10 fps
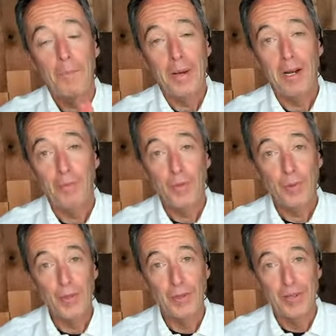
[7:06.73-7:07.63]
But I'm
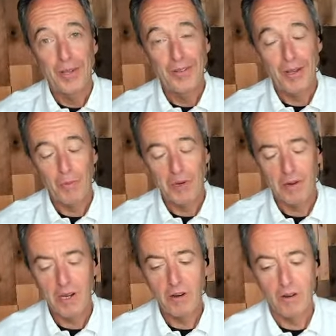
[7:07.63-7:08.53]
thrilled that
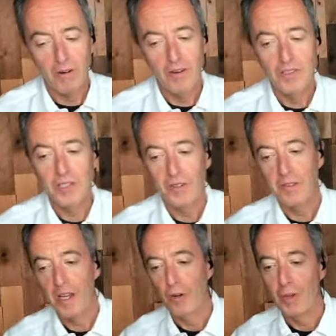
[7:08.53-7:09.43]
we're here to
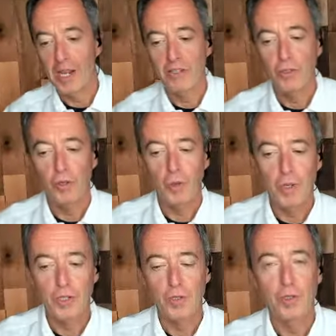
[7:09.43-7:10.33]
not only answer your
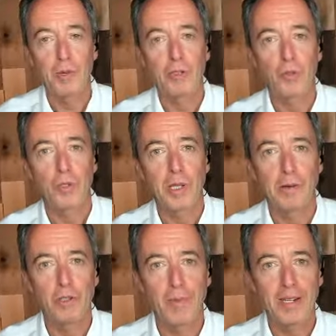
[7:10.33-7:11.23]
questions about source
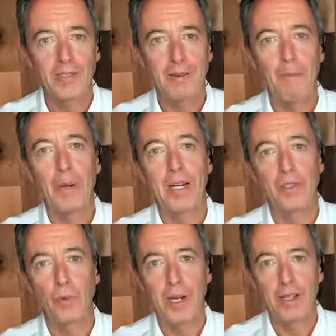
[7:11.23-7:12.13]
energy medicine, but
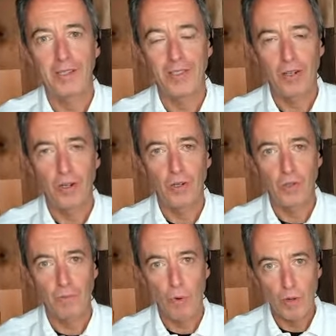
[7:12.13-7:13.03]
as a way to continue to
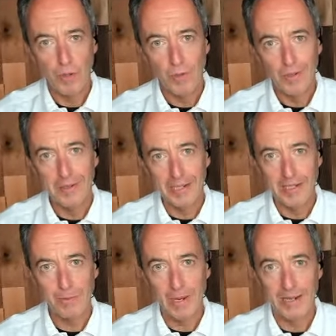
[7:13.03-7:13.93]
support you during
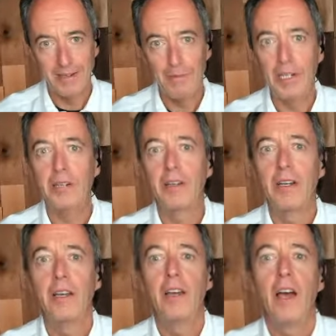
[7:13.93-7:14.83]
this pandemic.
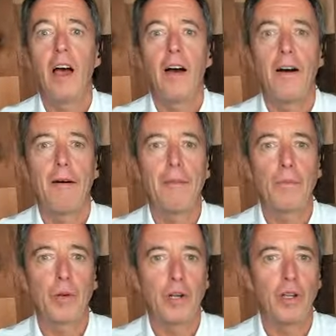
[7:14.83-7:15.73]

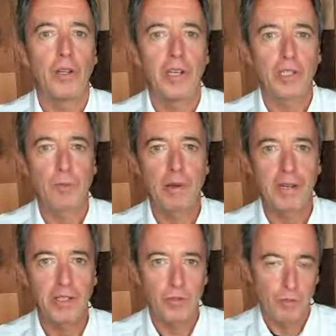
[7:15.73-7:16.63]
We're going
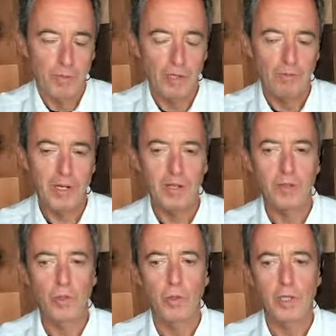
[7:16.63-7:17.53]
to will be
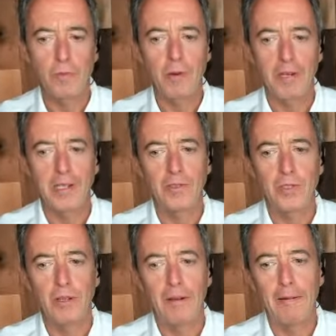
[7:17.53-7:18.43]
invited to
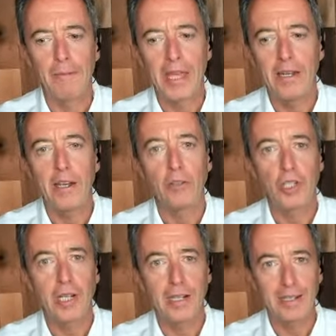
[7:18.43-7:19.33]
experience an
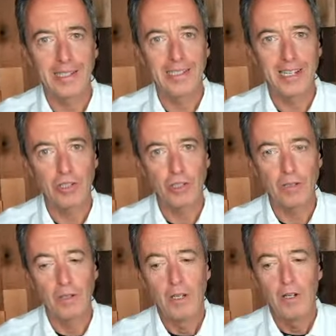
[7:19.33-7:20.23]
energy healing
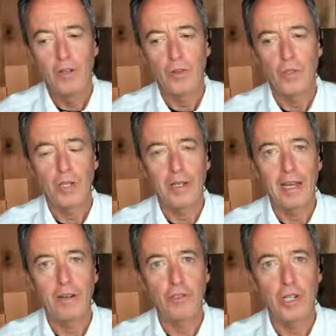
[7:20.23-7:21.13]
session. There's an
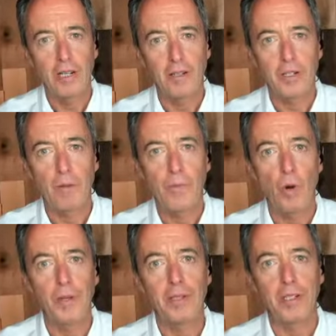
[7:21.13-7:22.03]
energy healing
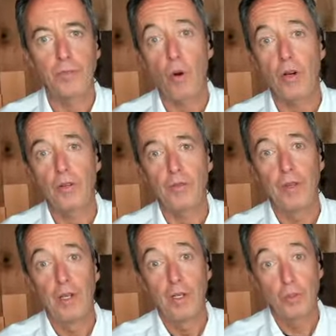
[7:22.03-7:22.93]
component that's part of
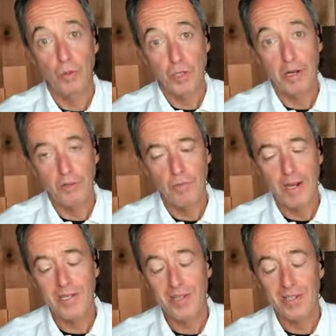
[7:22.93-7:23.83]
source energy
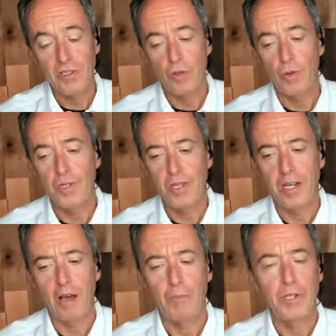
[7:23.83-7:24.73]
medicine. It's known as the
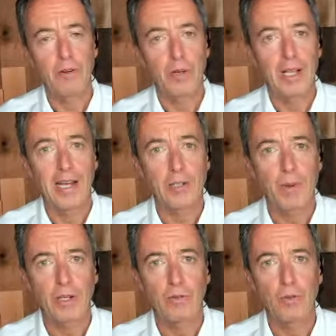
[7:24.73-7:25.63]
non-material
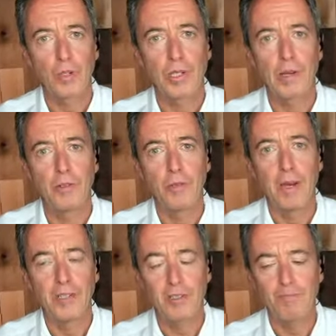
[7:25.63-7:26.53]
aspect of source energy
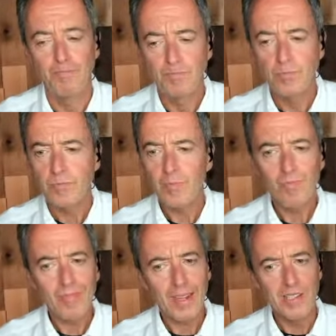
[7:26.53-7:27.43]
medicine.
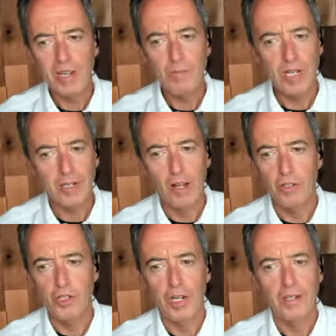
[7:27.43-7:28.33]
Same
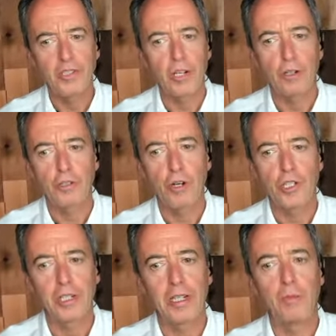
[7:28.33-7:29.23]
technology that's in our
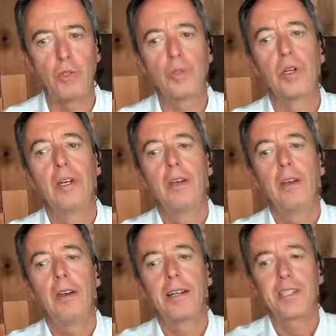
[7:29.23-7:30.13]
charging labels,
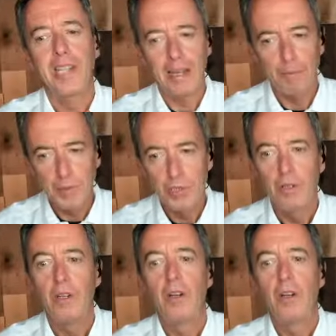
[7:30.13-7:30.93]
except